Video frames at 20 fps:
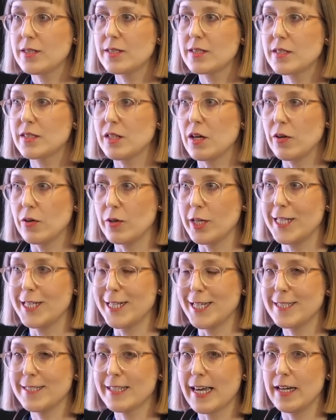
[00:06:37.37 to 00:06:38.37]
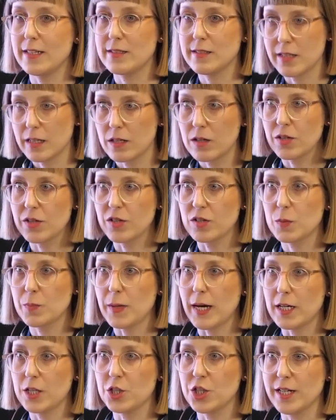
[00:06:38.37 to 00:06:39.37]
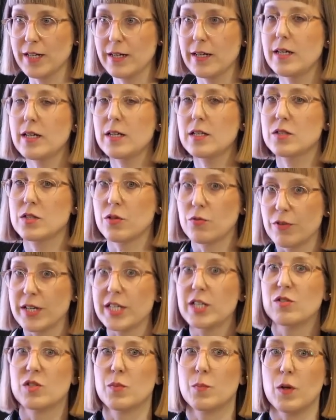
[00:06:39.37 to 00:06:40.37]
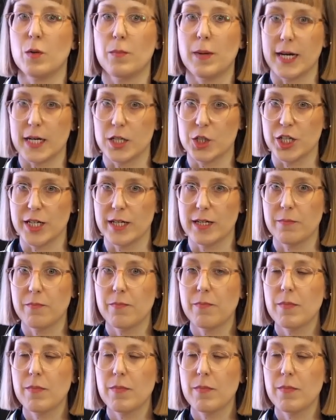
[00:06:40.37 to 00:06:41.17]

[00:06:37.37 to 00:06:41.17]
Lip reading: so in this case, single-use packaging to reusable packaging,